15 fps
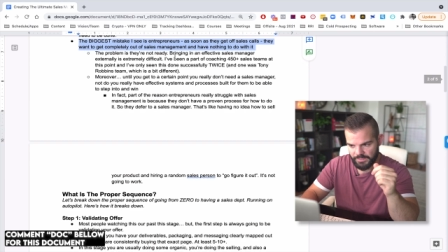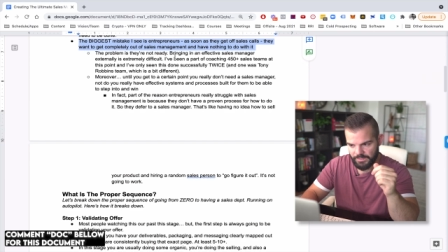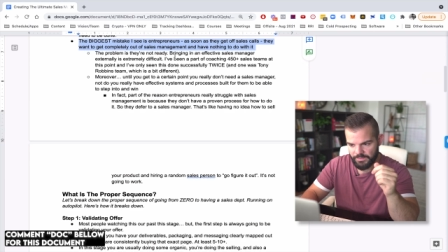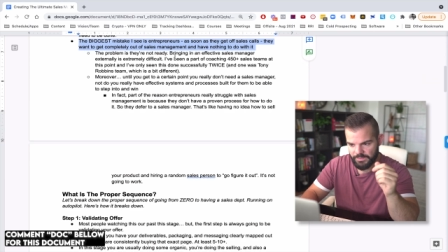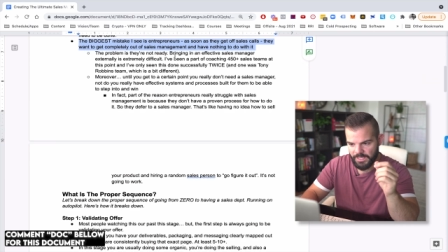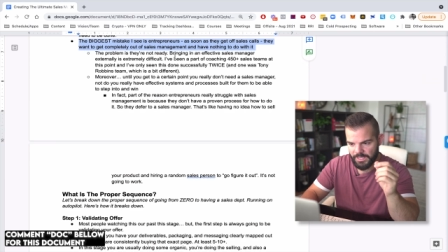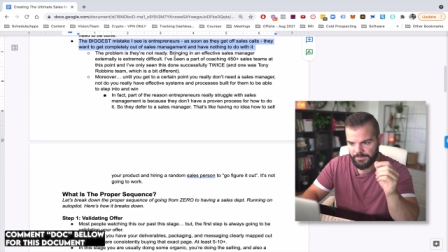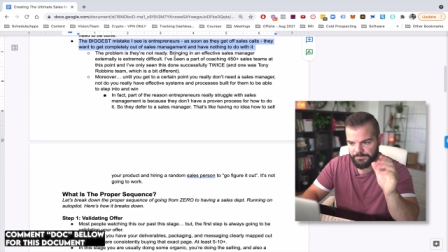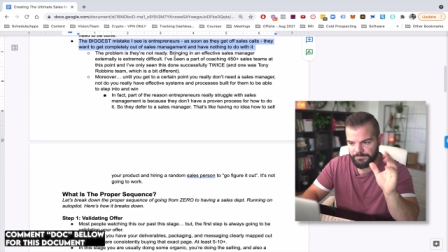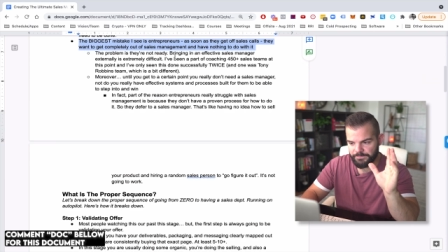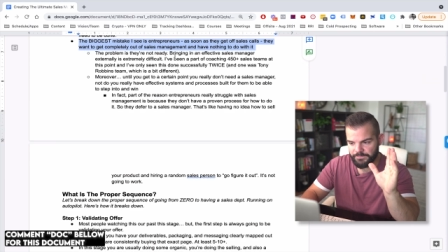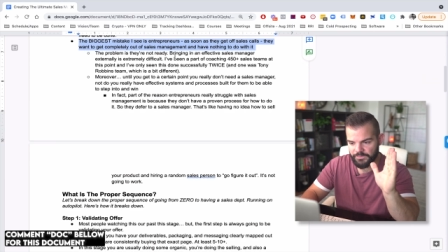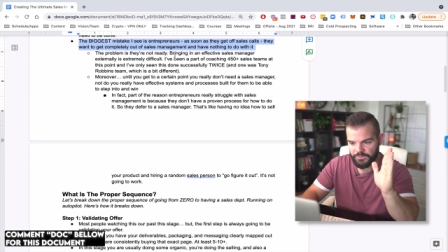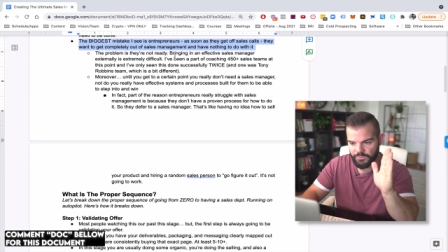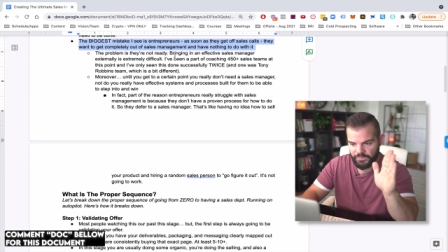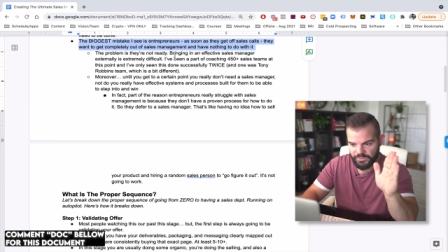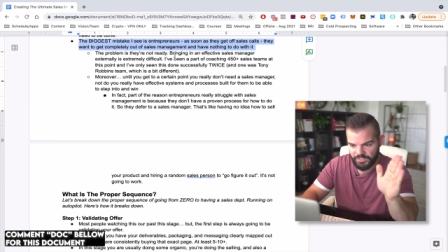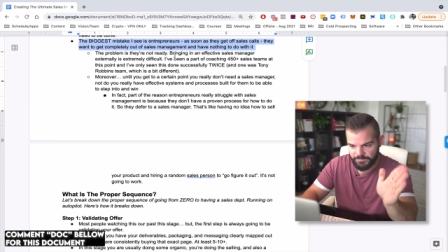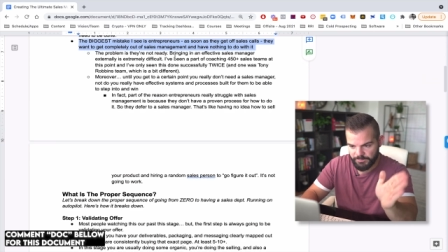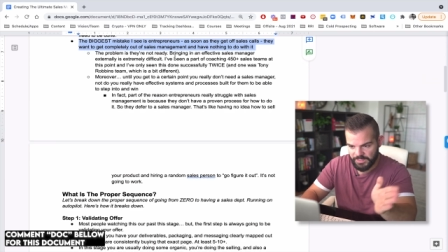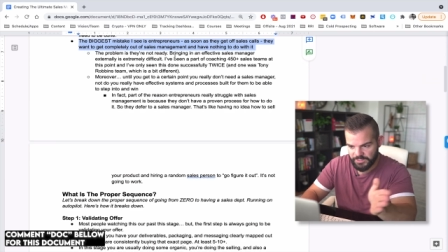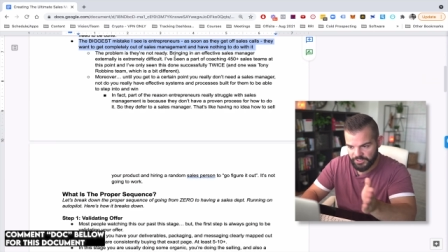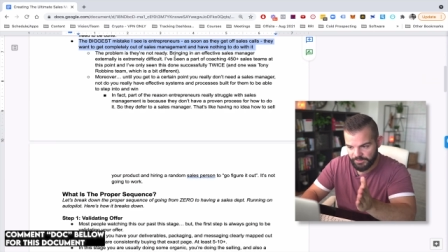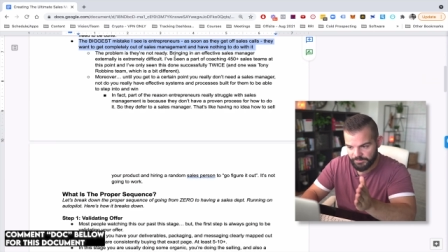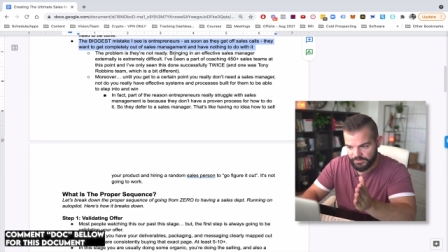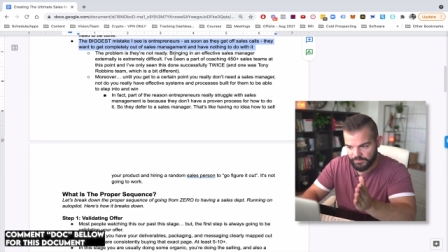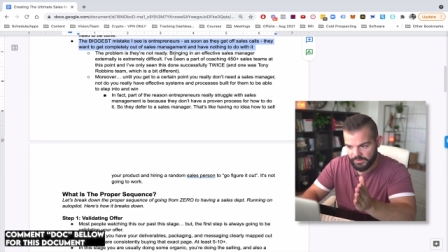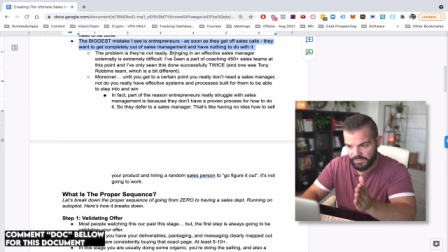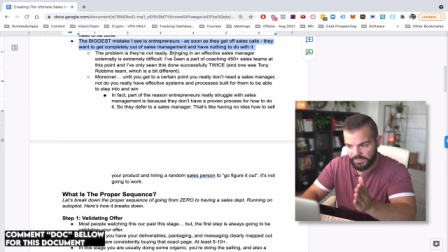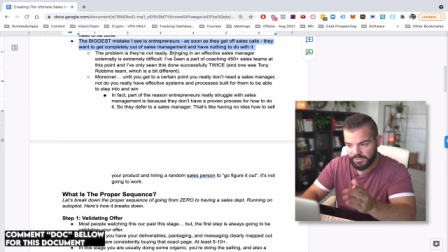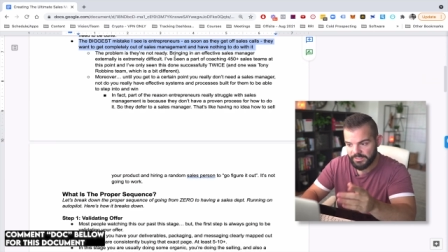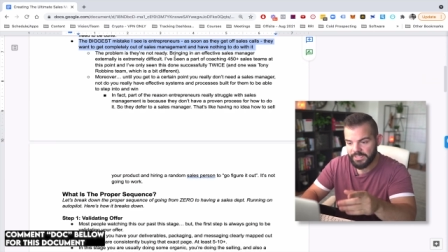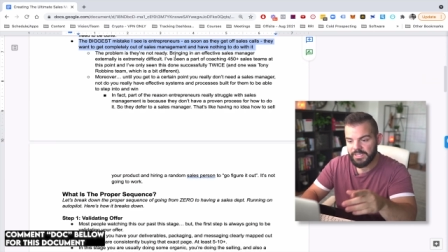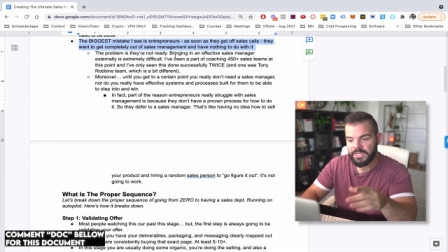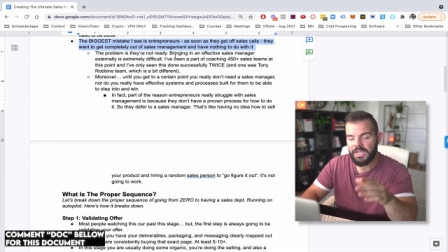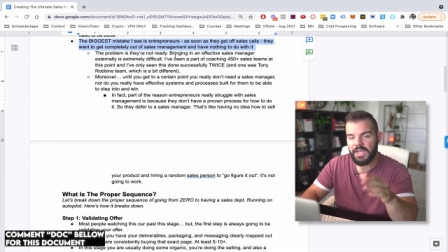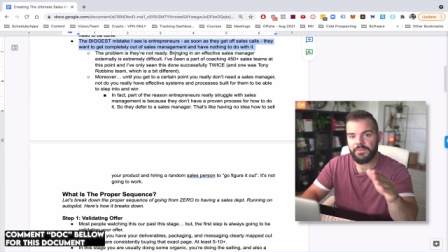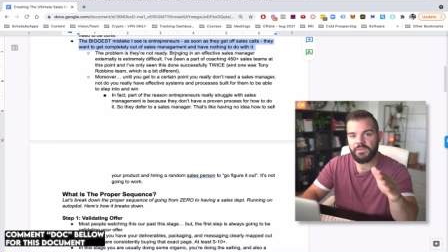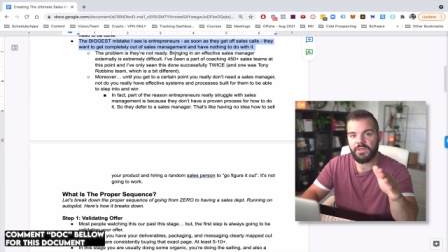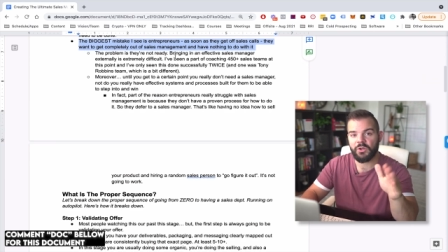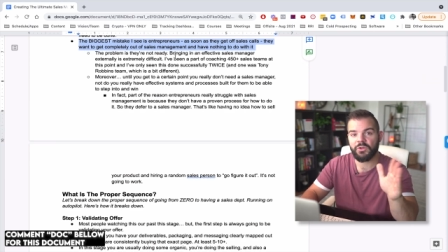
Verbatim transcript: them doing this pendulum swing and then